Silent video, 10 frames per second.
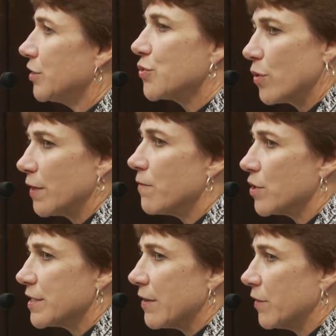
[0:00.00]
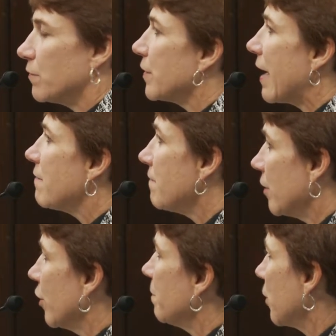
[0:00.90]
24/7 for that
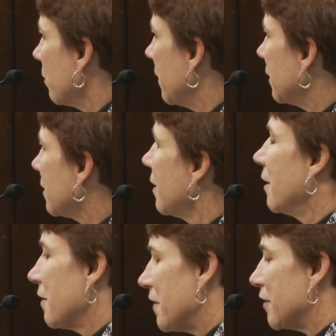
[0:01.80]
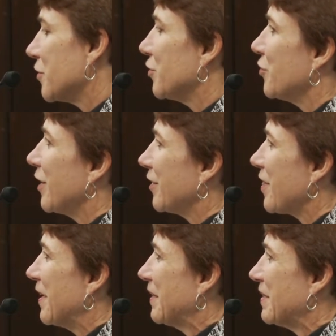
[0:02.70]
very purpose. They also do other
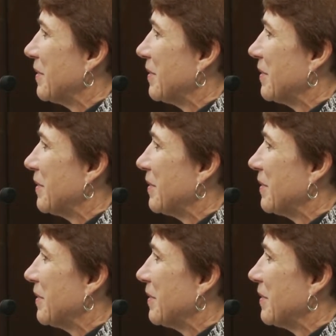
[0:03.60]
things.